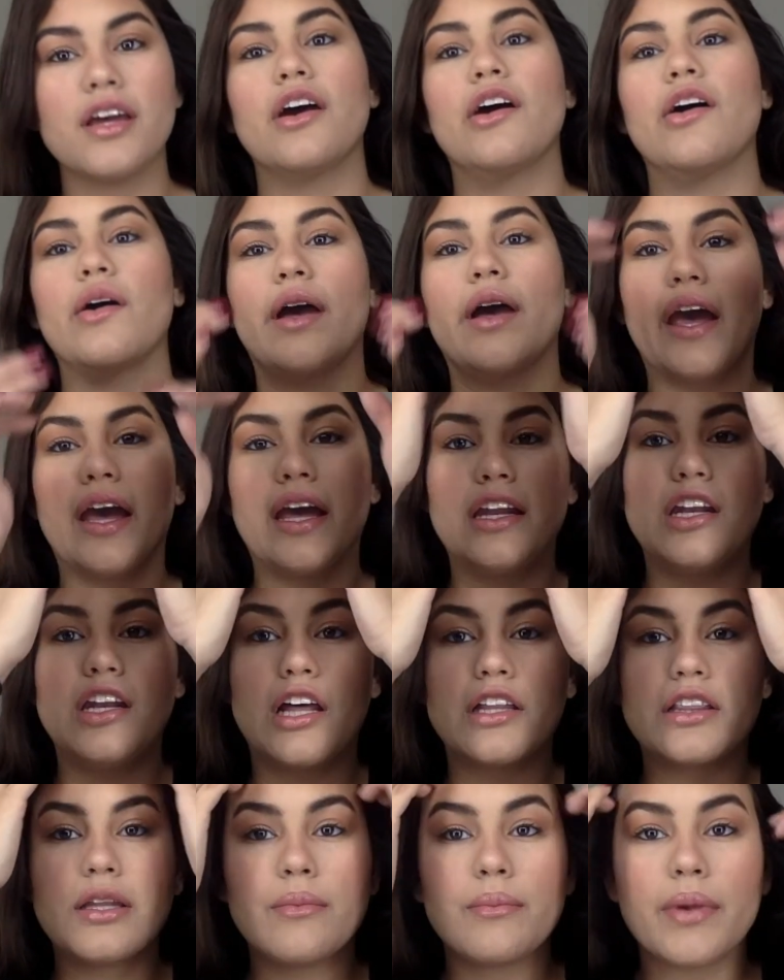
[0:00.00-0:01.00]
Okay,
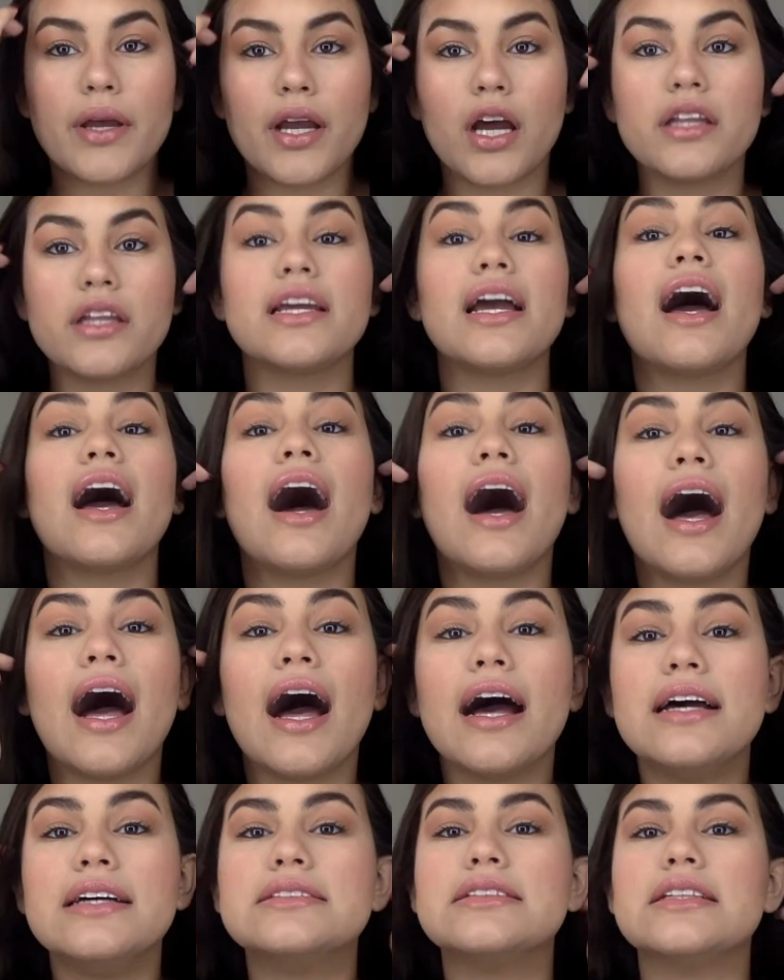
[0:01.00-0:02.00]
nothing big on the
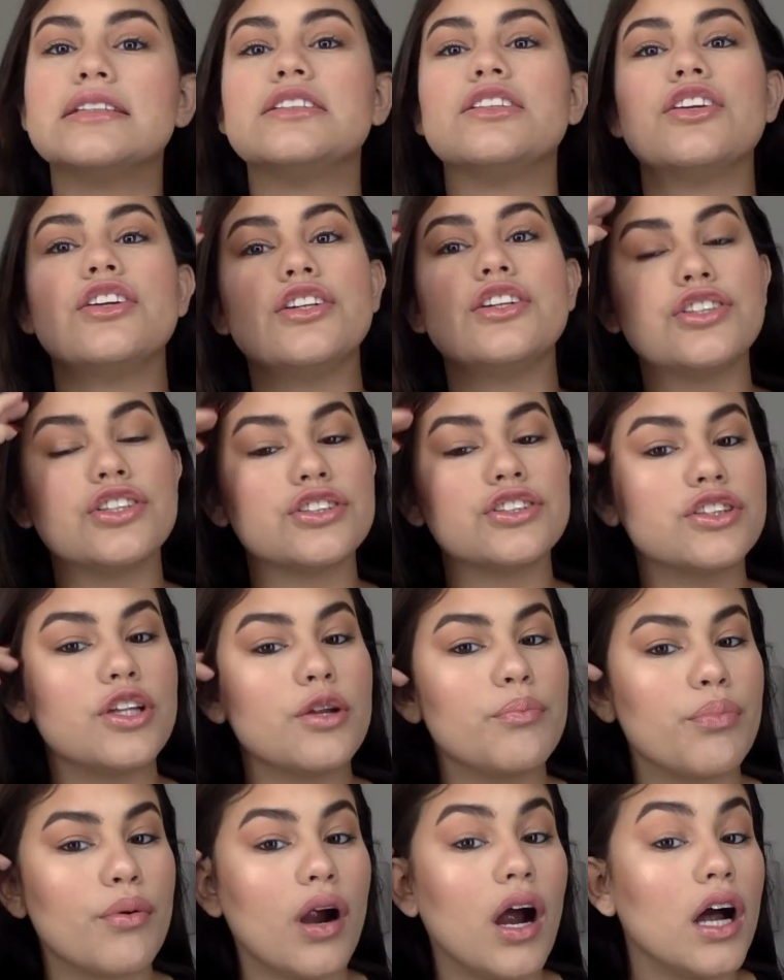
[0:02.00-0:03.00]
eyes. It's literally just the
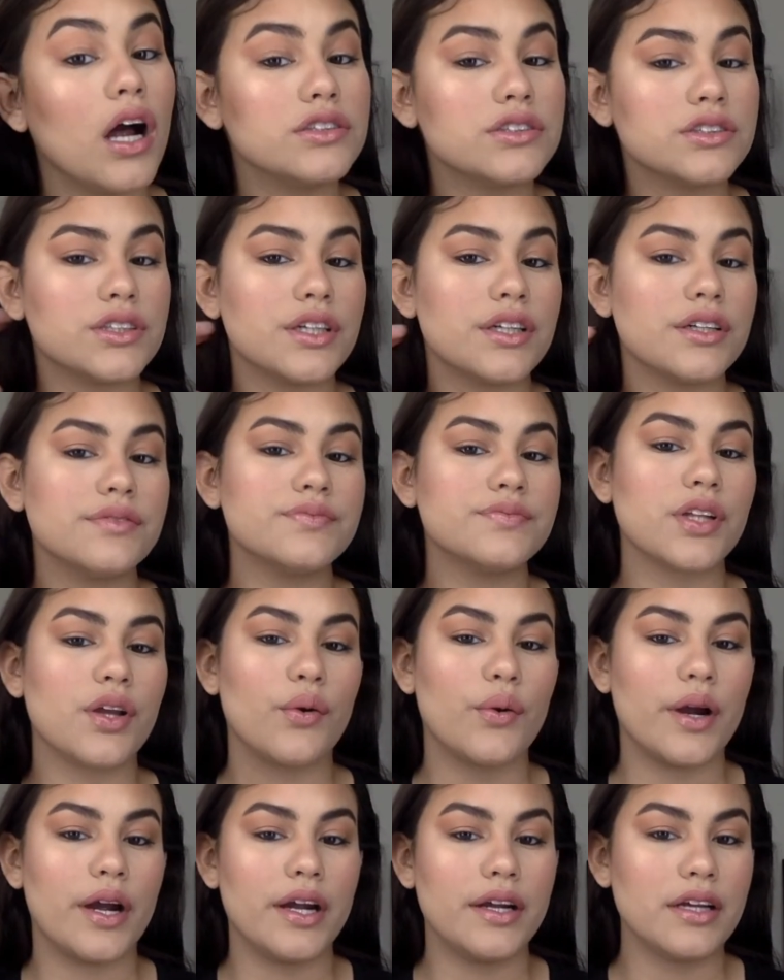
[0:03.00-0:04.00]
bronzer.
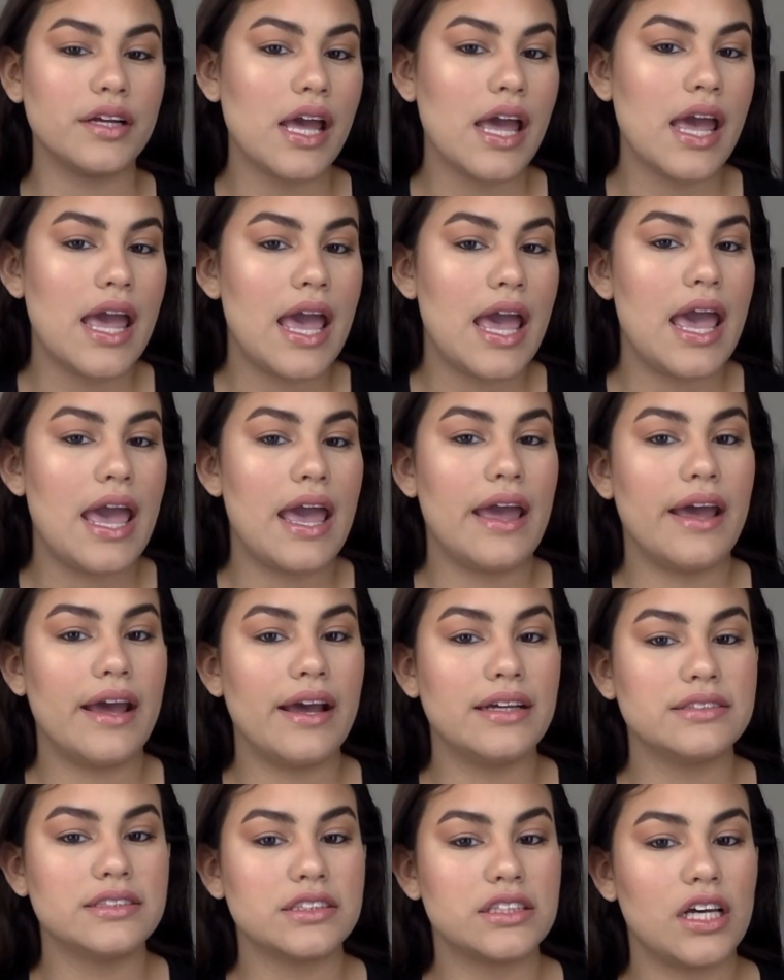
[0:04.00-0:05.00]
Okay,
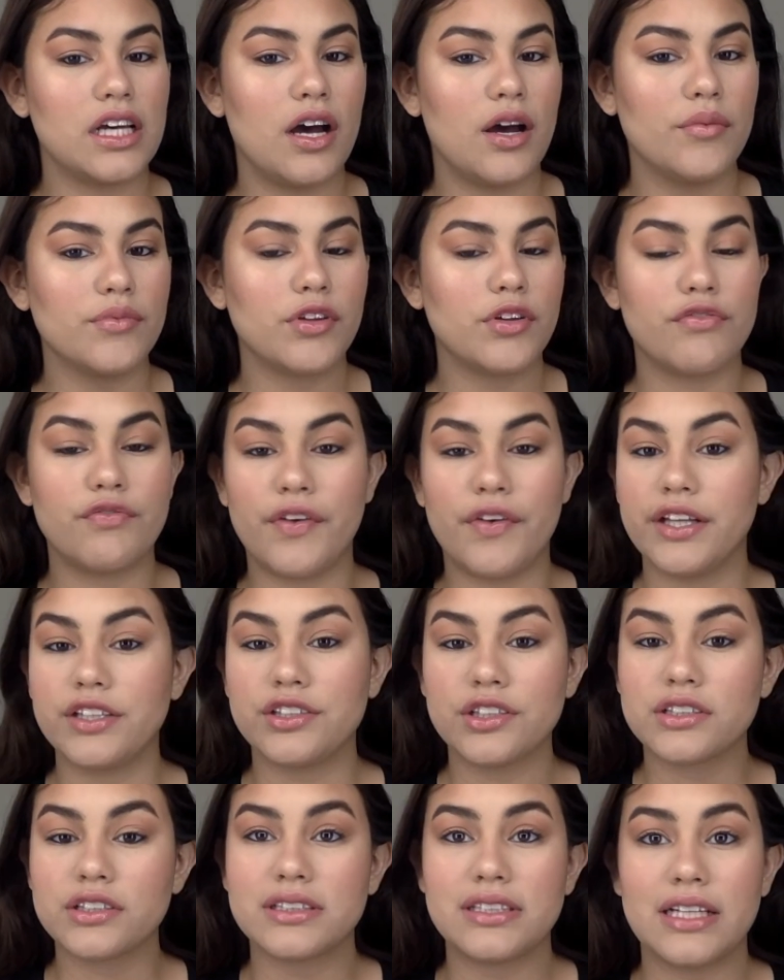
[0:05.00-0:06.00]
and the face
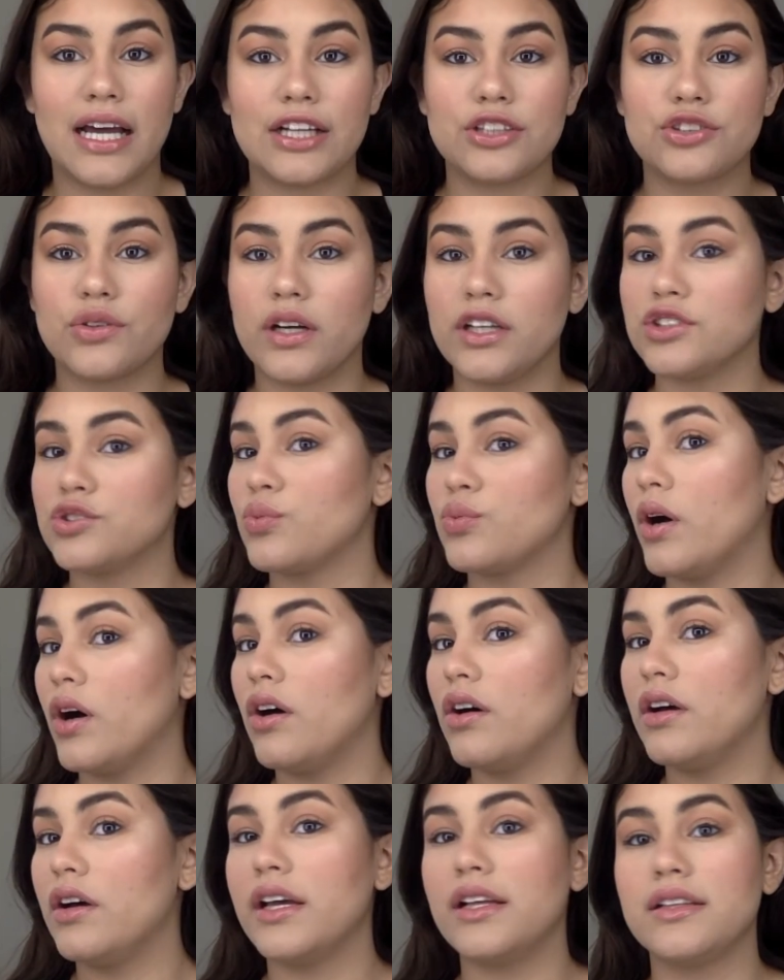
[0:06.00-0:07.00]
looks natural as
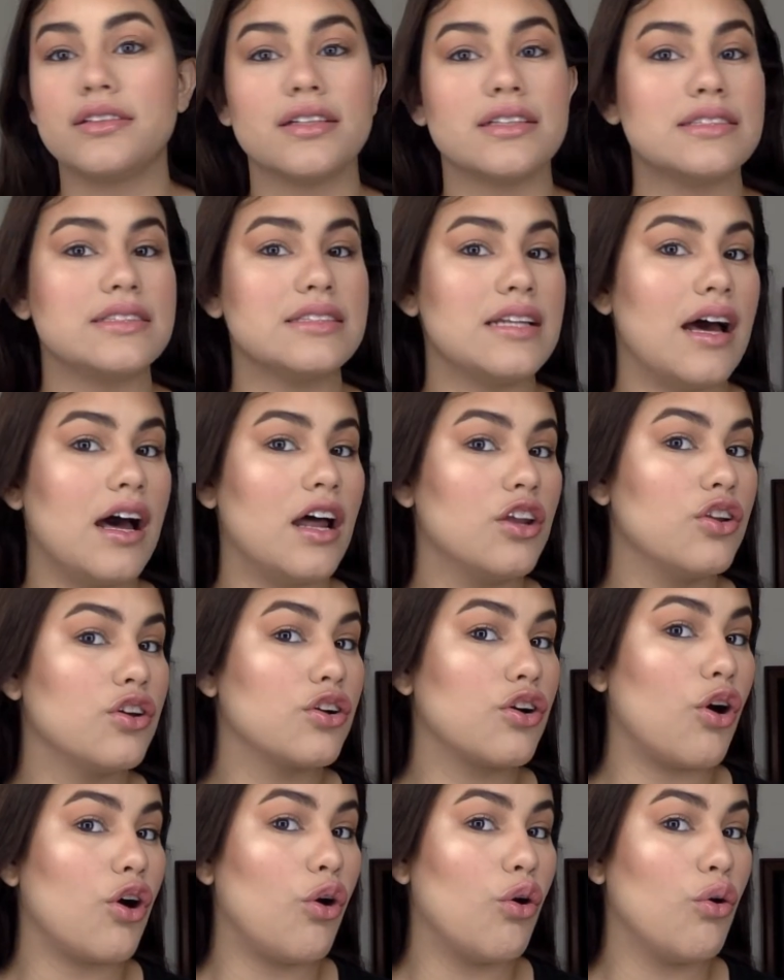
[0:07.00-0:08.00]
well. It does not
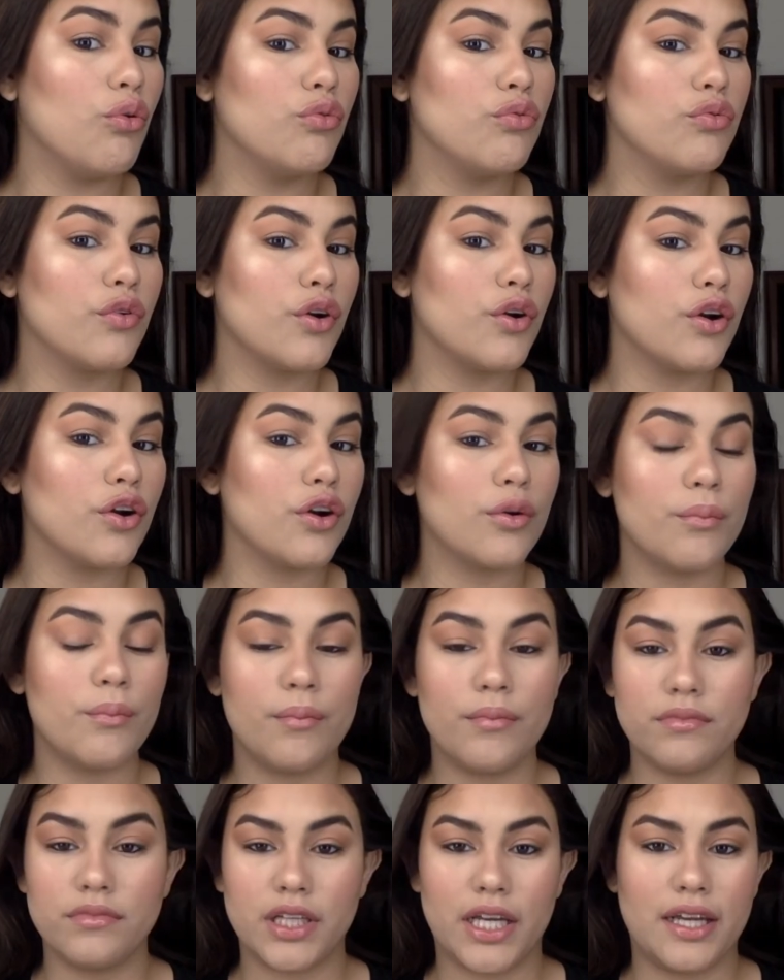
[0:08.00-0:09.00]
look over
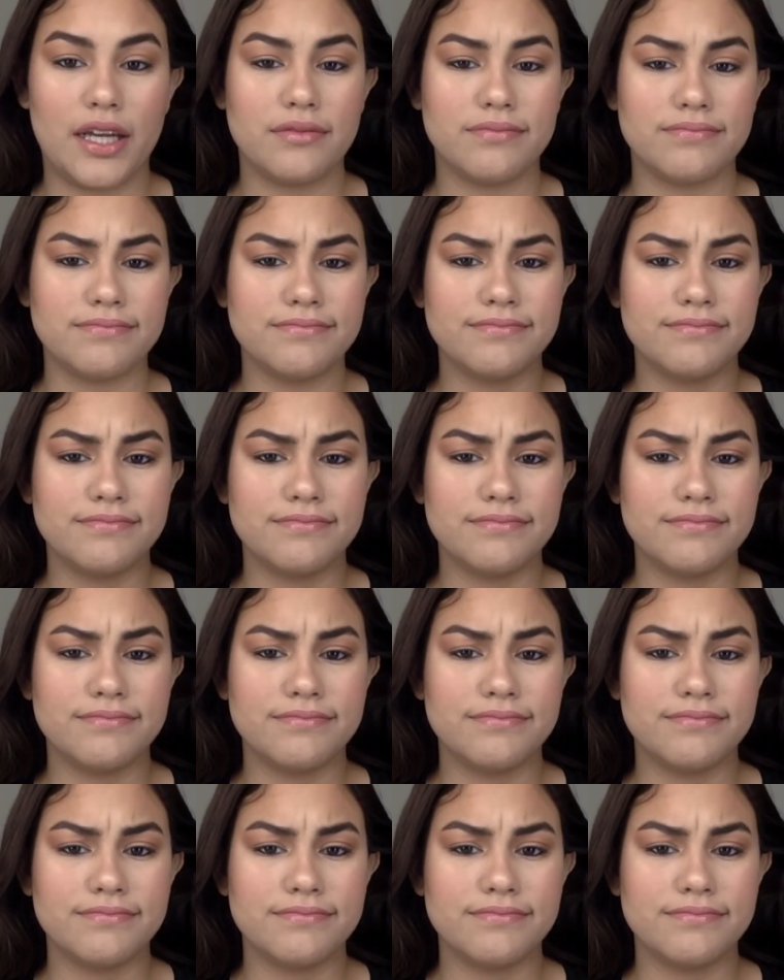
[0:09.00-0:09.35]
like